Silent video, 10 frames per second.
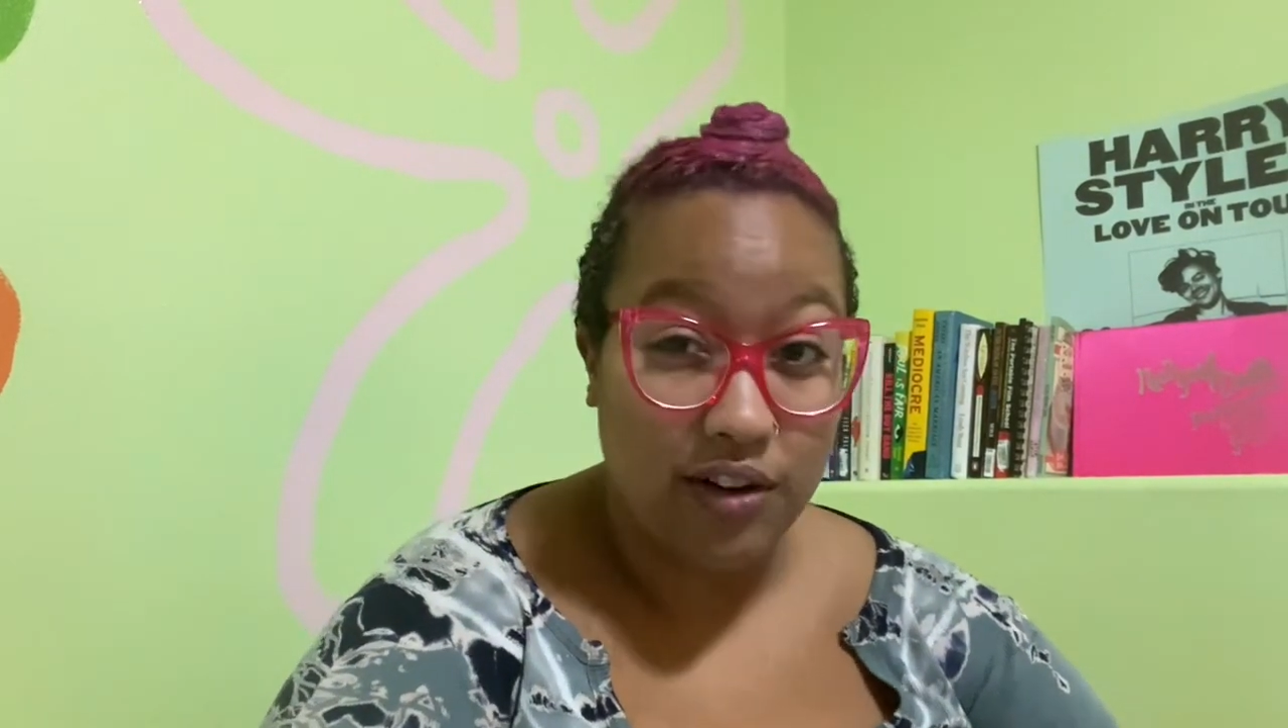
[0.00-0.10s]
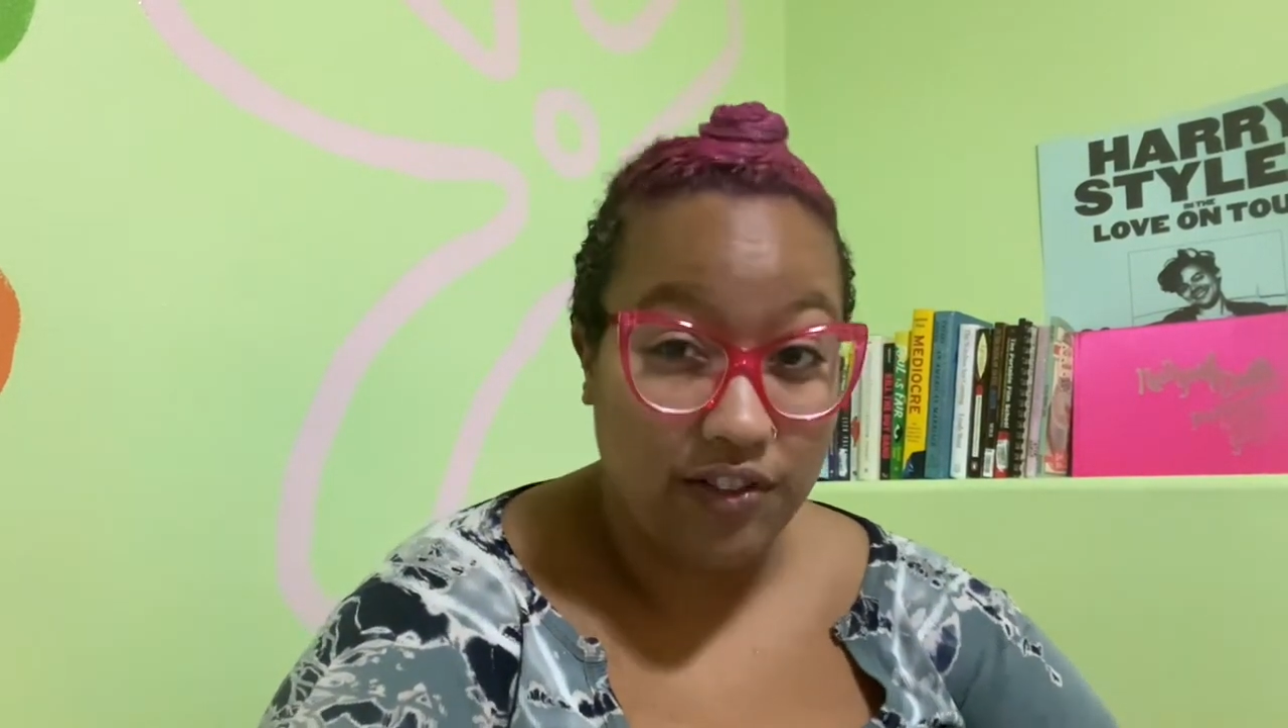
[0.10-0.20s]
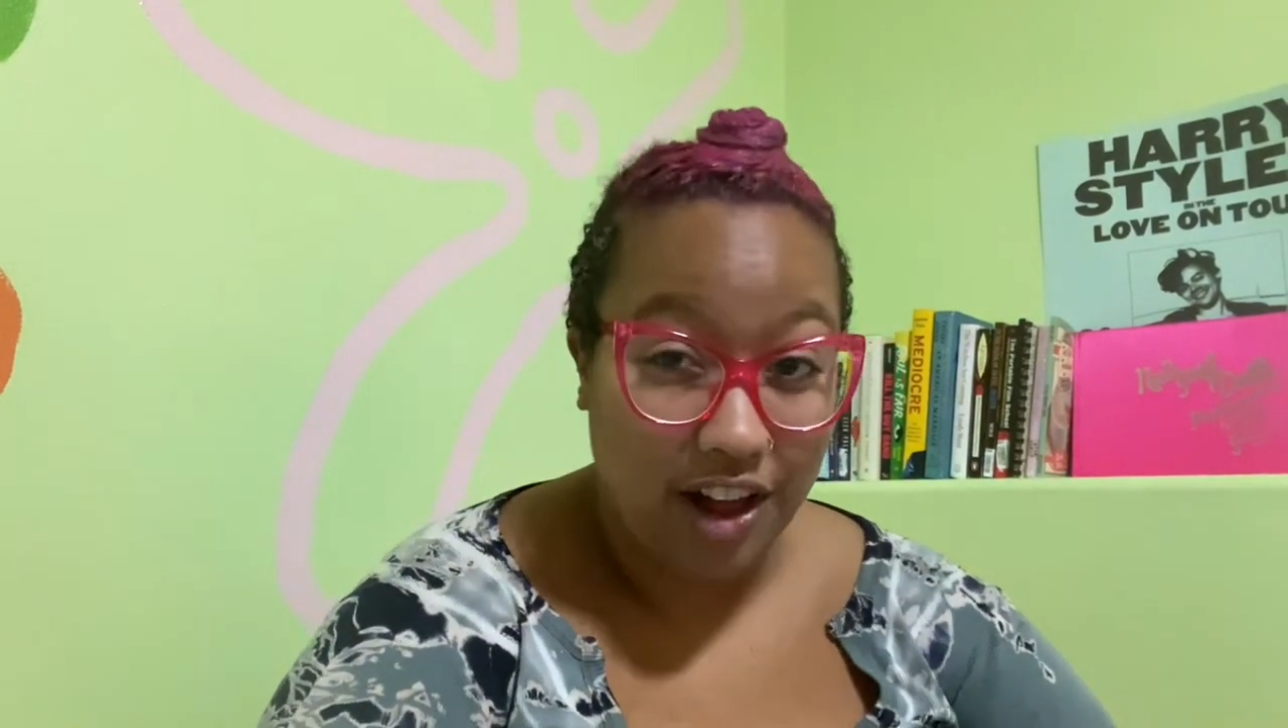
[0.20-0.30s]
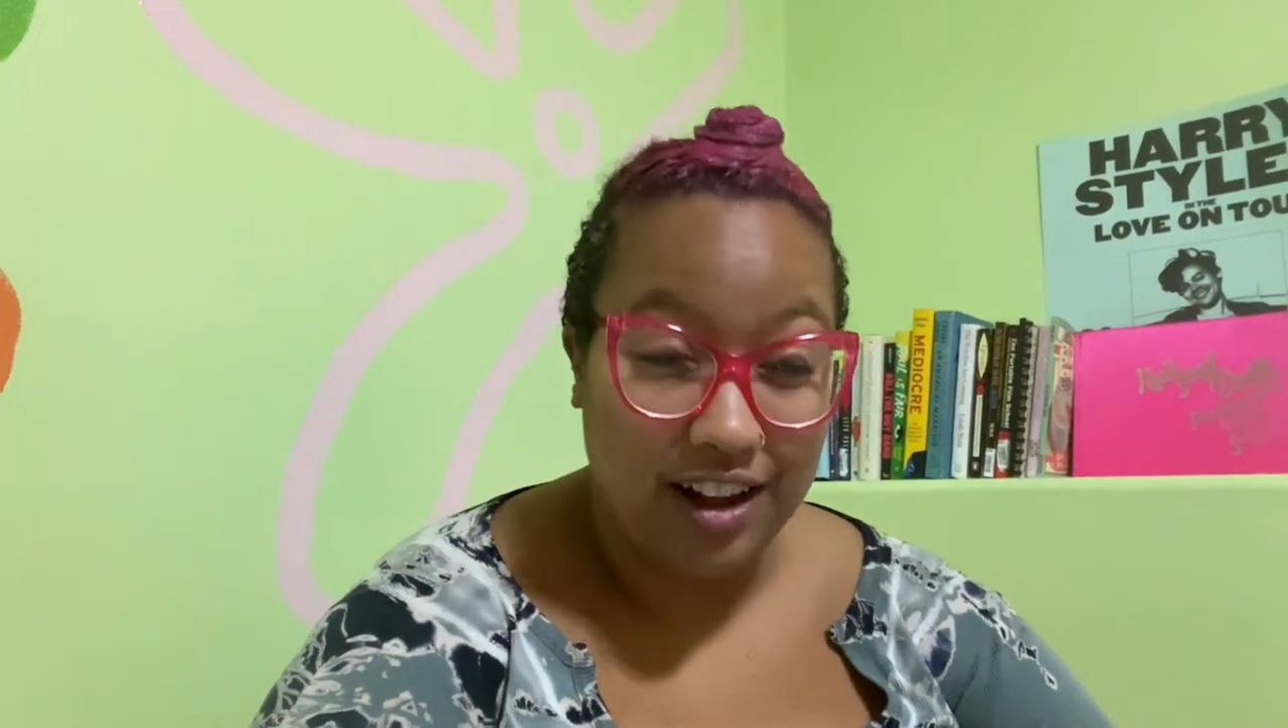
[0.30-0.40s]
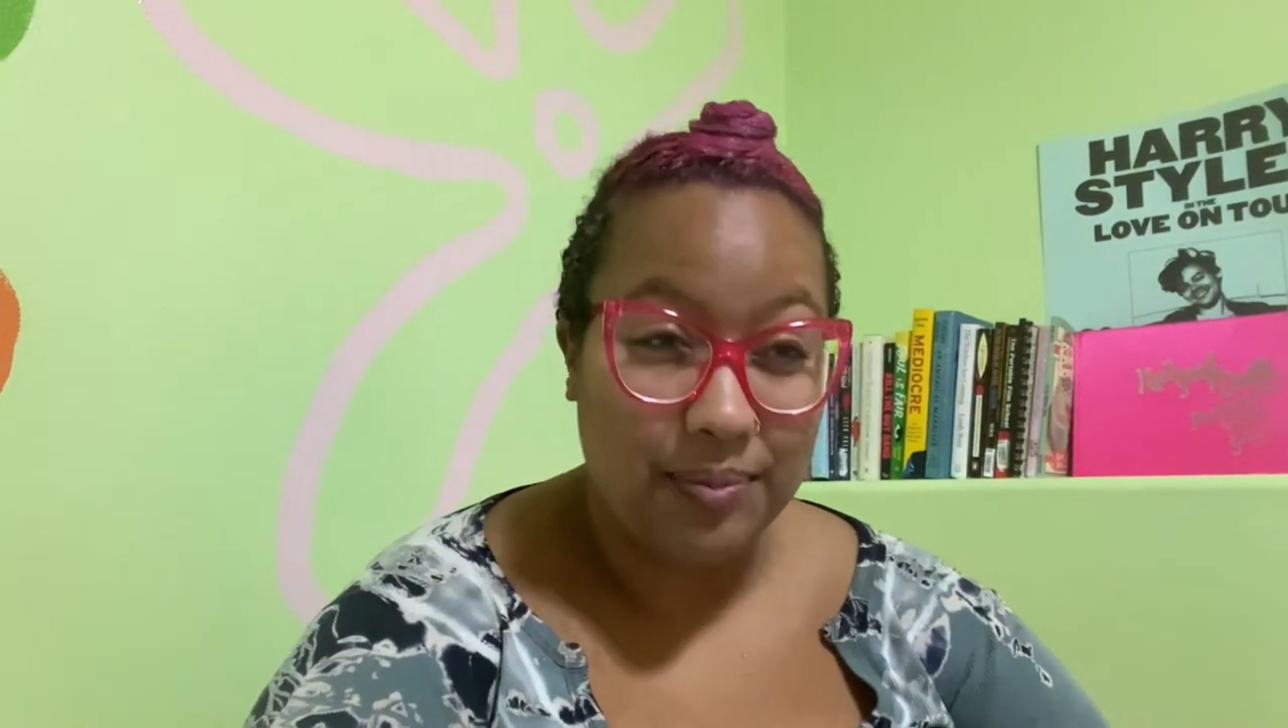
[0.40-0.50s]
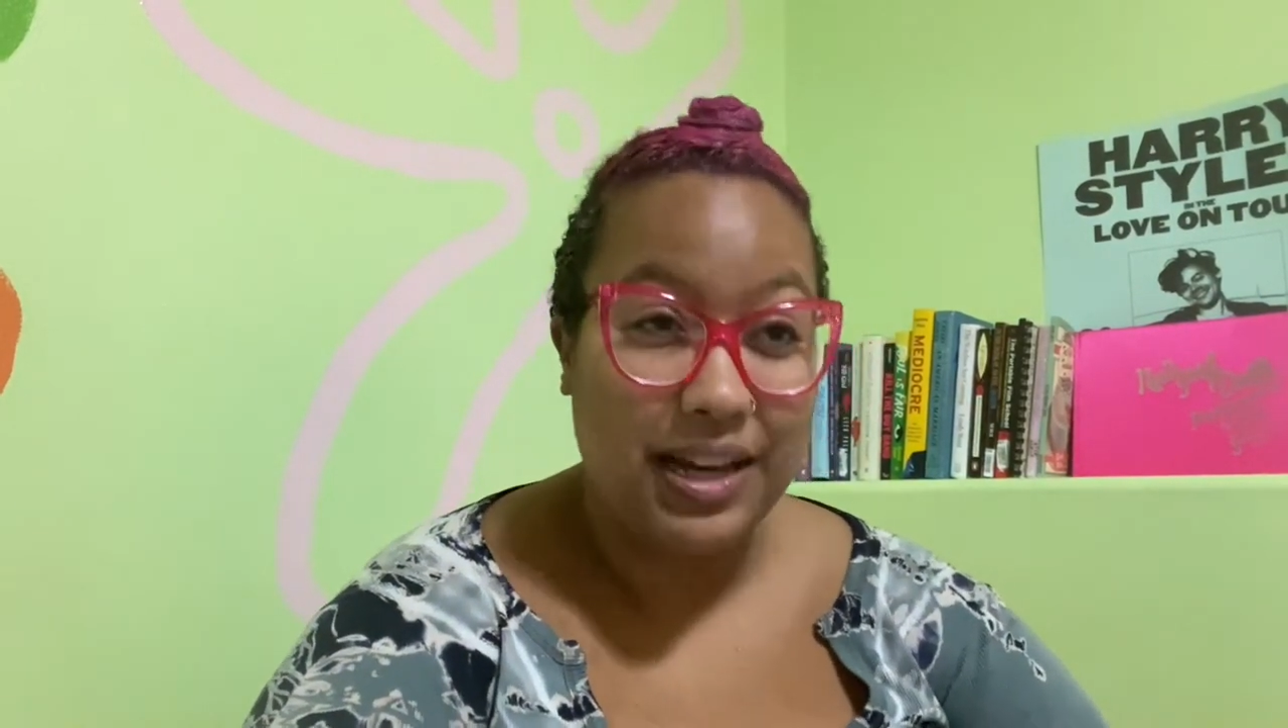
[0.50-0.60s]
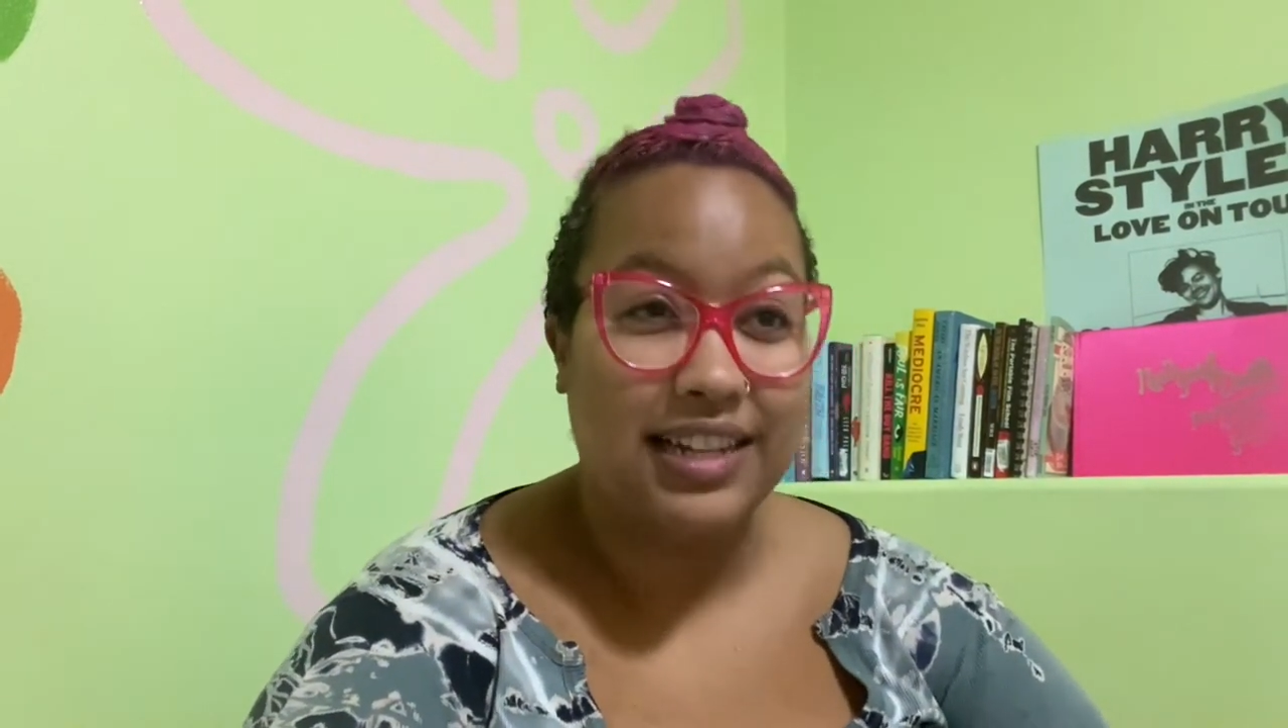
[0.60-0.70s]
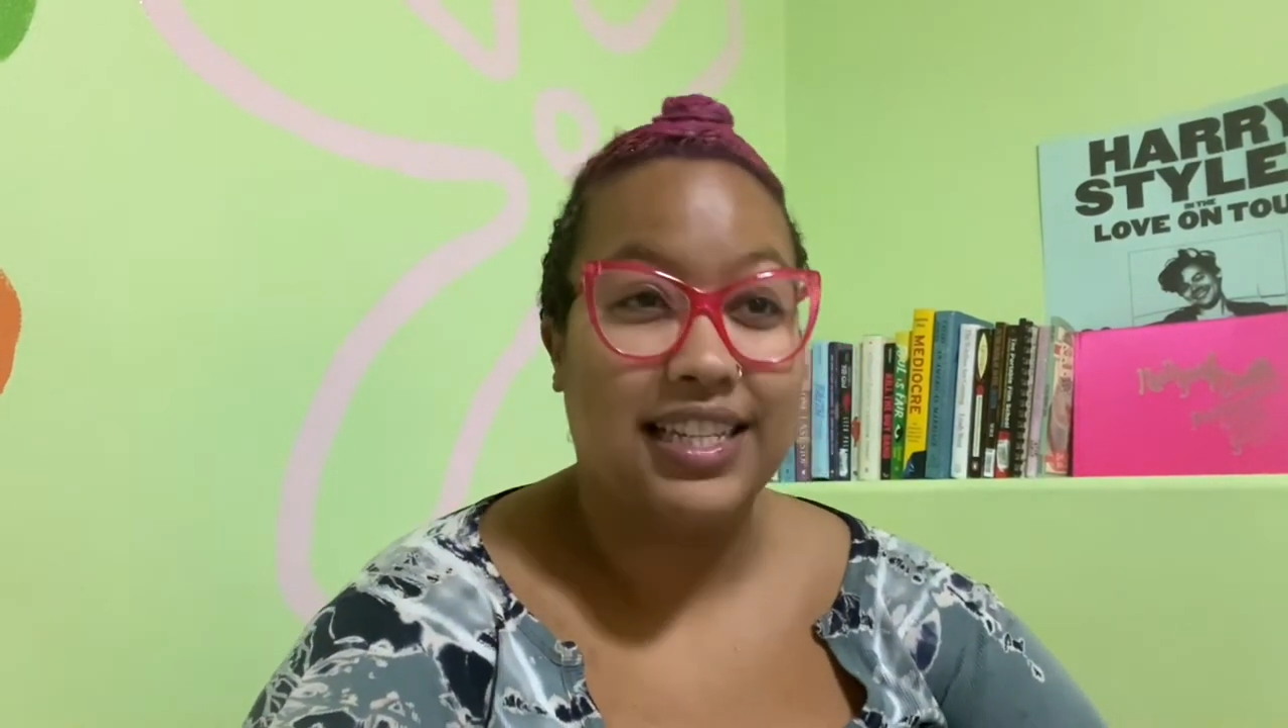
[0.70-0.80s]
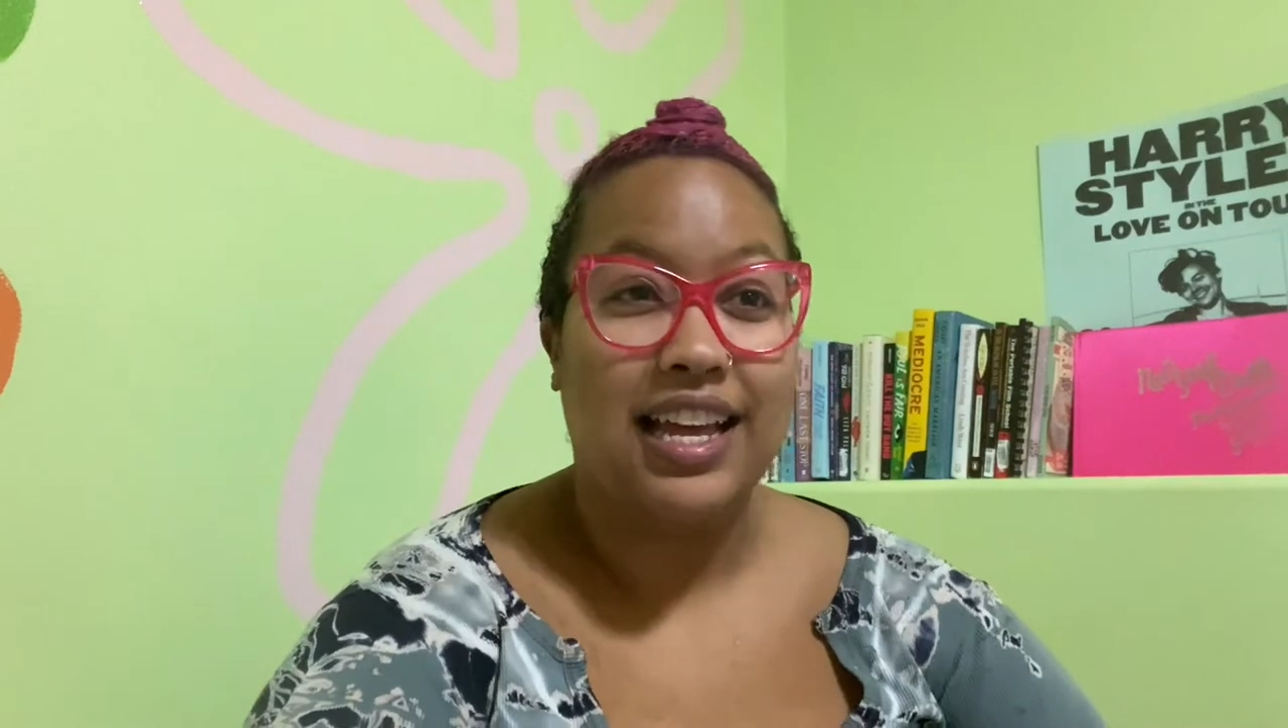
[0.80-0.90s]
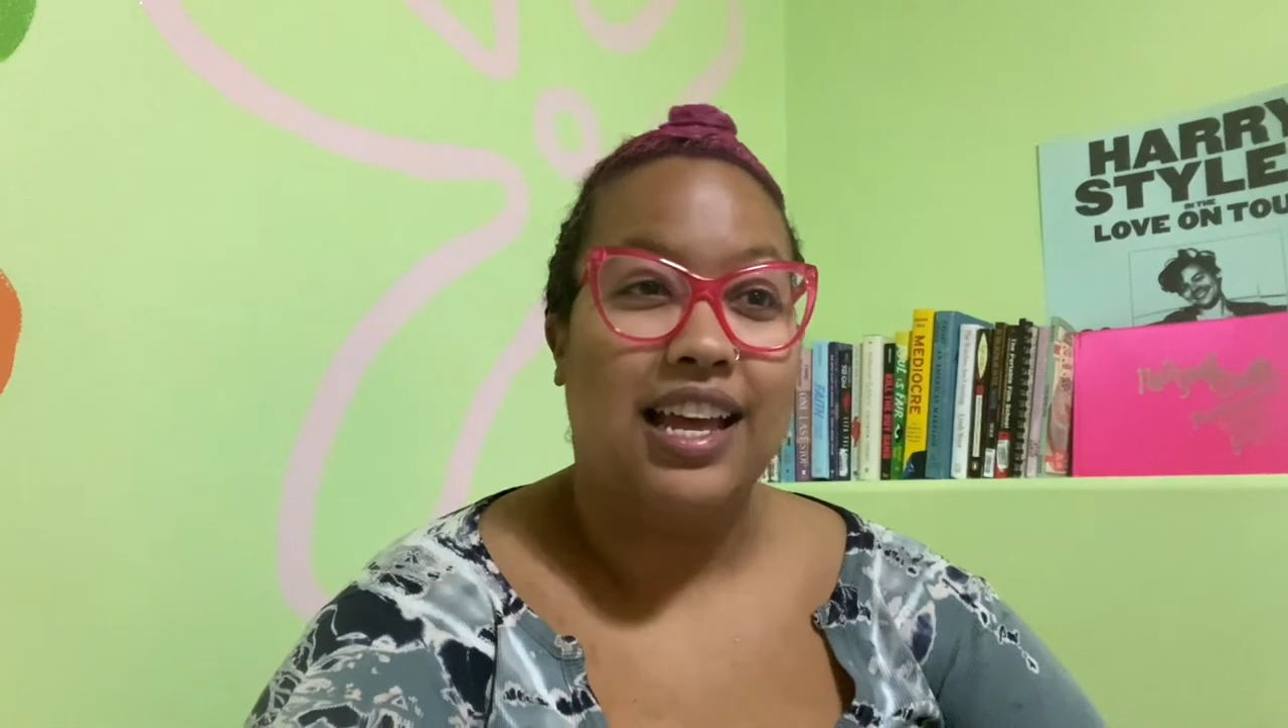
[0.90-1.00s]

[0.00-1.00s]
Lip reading: Vlogmas,